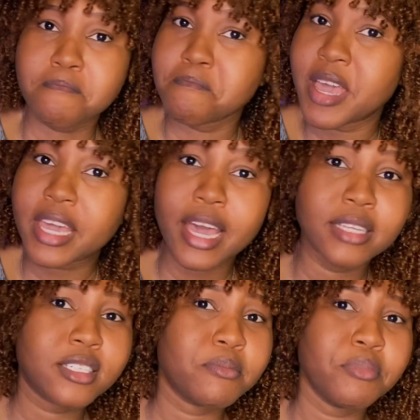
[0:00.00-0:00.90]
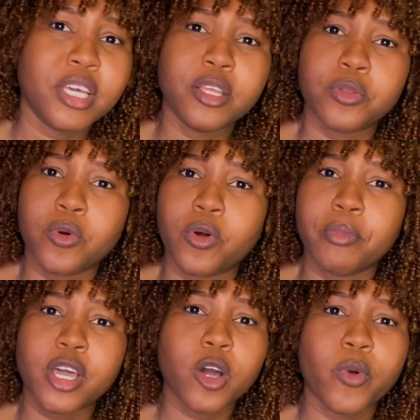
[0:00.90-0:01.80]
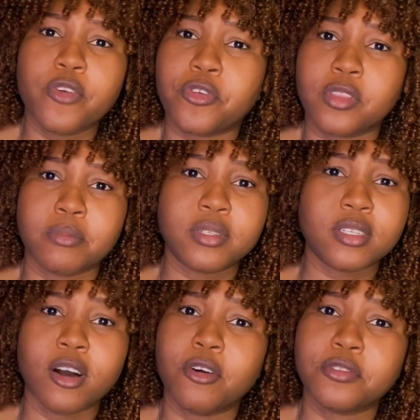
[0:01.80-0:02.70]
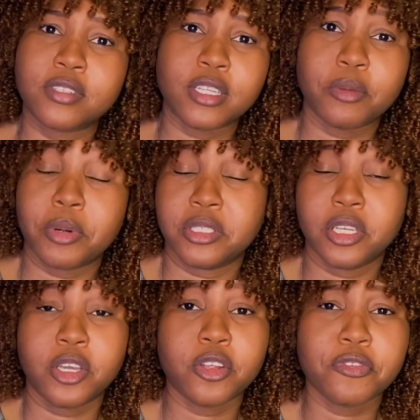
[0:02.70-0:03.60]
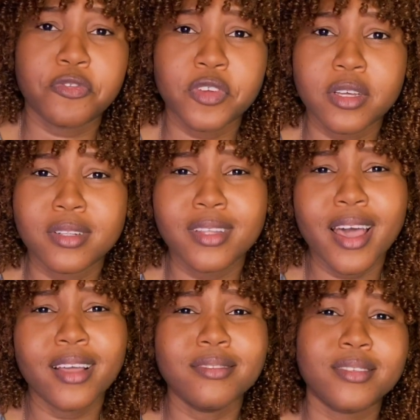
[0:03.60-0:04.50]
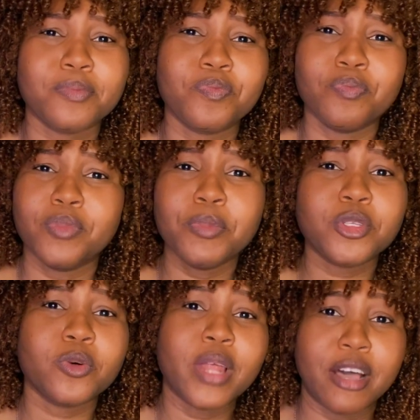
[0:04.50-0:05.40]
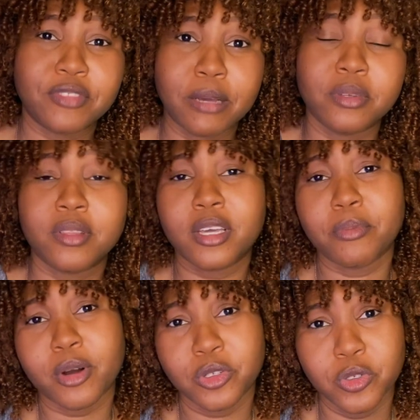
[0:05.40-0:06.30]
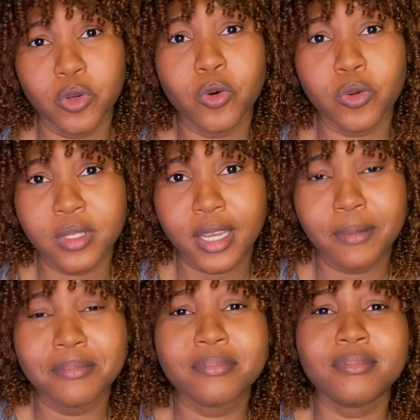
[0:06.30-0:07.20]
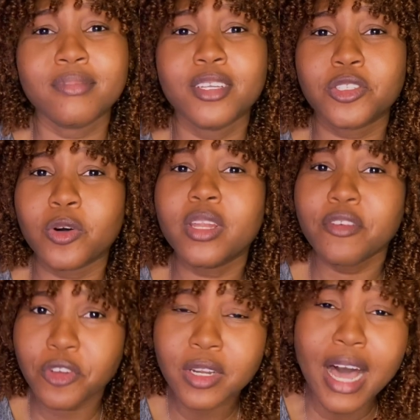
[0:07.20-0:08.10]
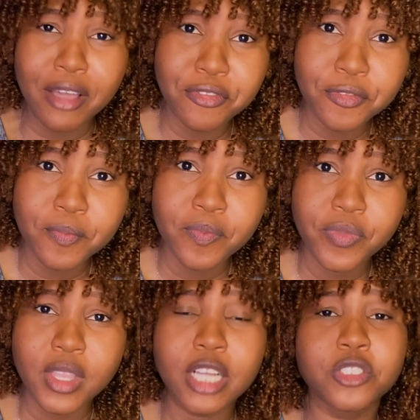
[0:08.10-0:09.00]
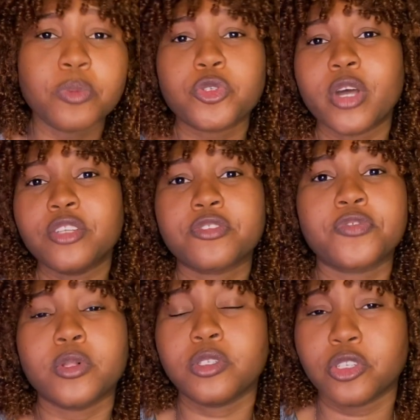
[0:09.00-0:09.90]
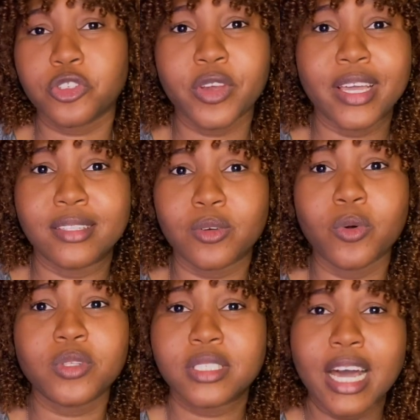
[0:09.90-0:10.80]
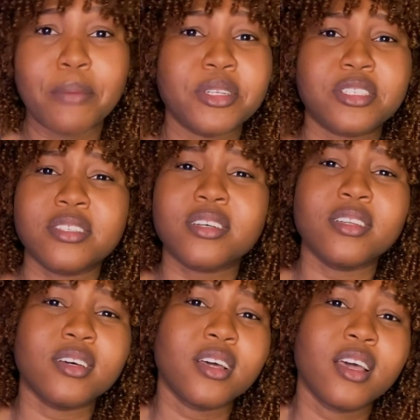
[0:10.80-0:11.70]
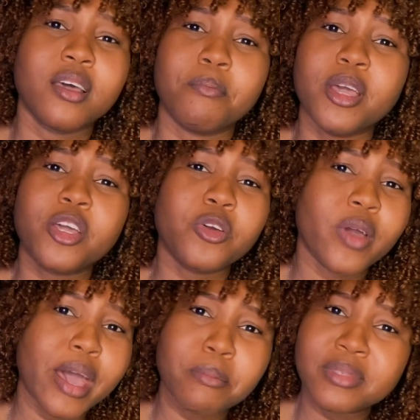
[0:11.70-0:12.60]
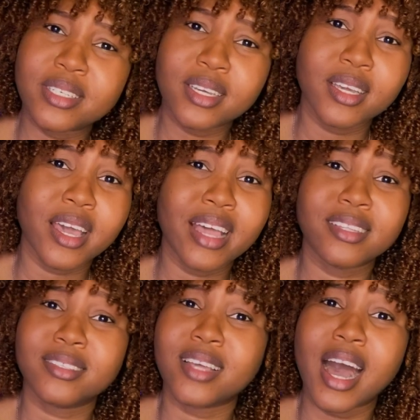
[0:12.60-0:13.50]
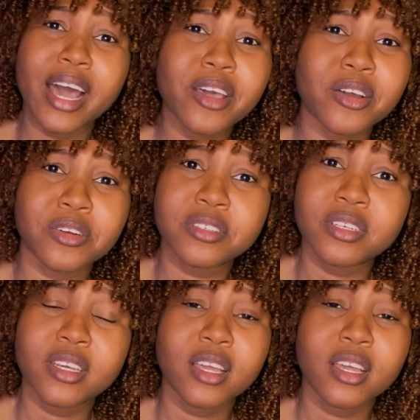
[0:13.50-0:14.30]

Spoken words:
make ends meet or make a way for themselves in a particular field, and people don't have time to think about you the whole day. So live your life. Instead of trying to follow the trend all the time, it's just going to make you empty and tired.